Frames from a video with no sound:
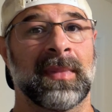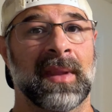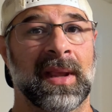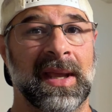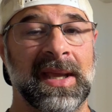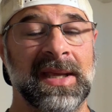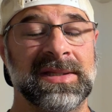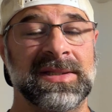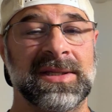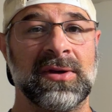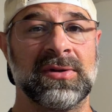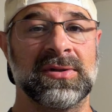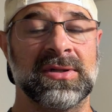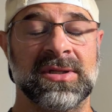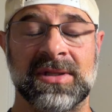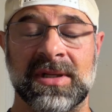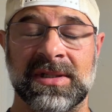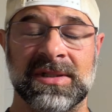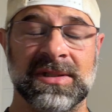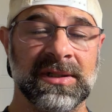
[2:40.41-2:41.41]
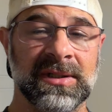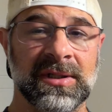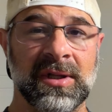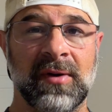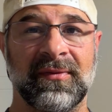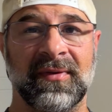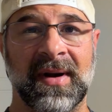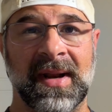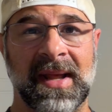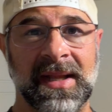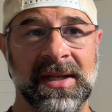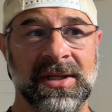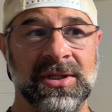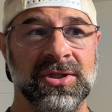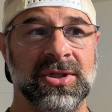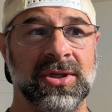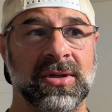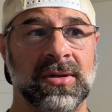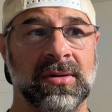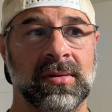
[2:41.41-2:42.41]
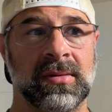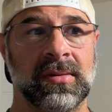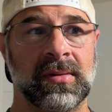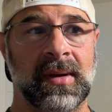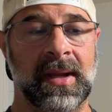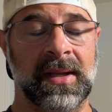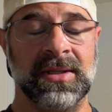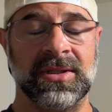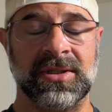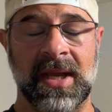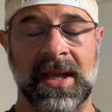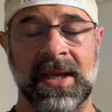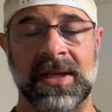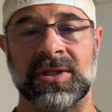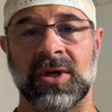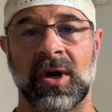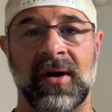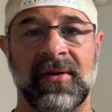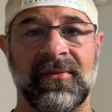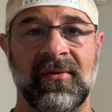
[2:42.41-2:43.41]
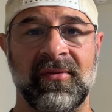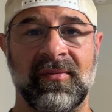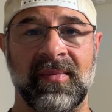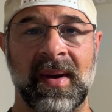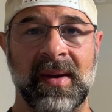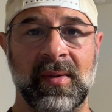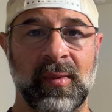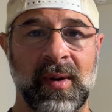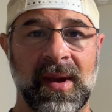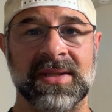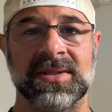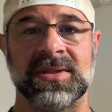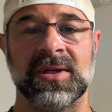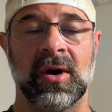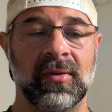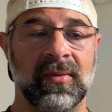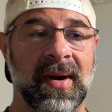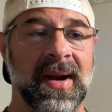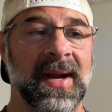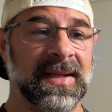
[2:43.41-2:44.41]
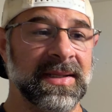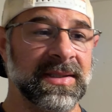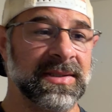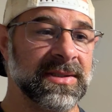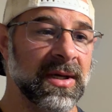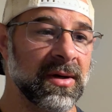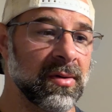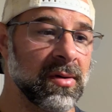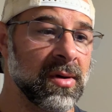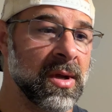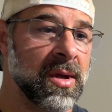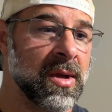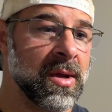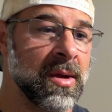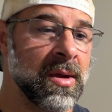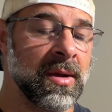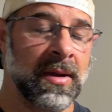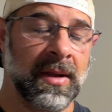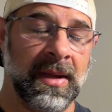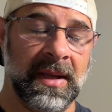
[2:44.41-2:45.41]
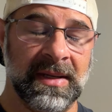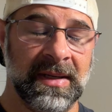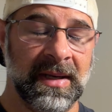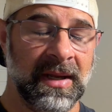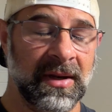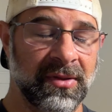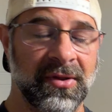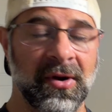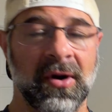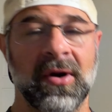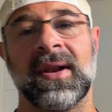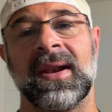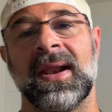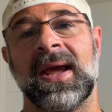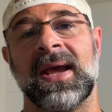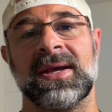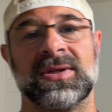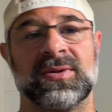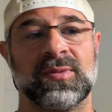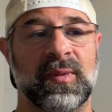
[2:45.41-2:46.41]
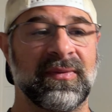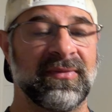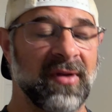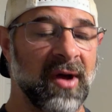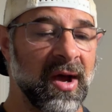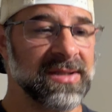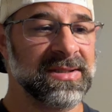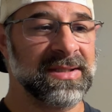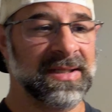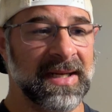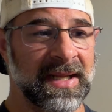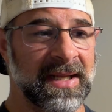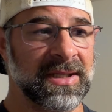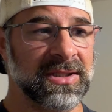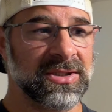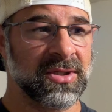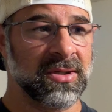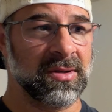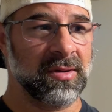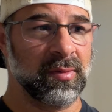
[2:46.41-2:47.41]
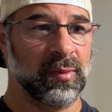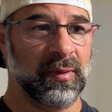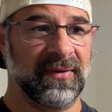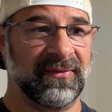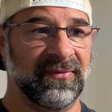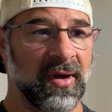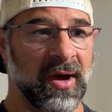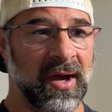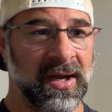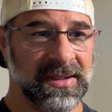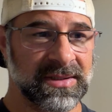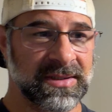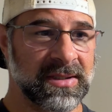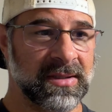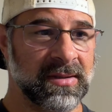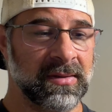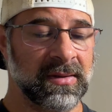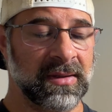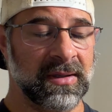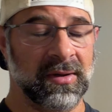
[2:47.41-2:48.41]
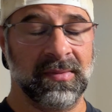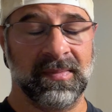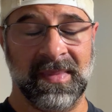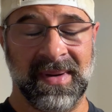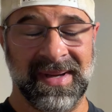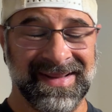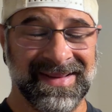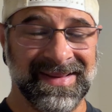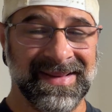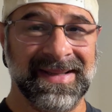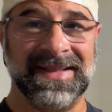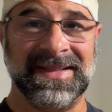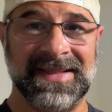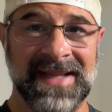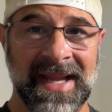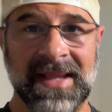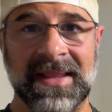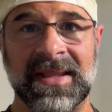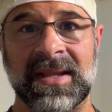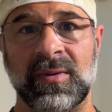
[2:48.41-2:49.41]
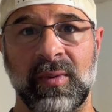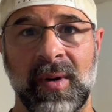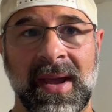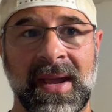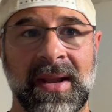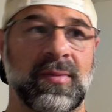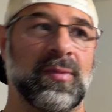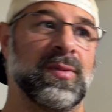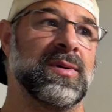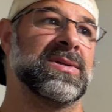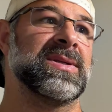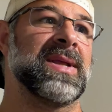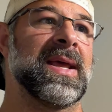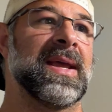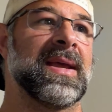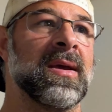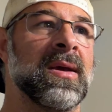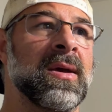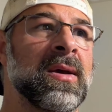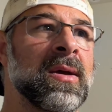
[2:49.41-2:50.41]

is huge. It's a little over an inch and change off of my waist already. So in 30 days, we've lost an inch. We've lost, you know, the daily weight was like,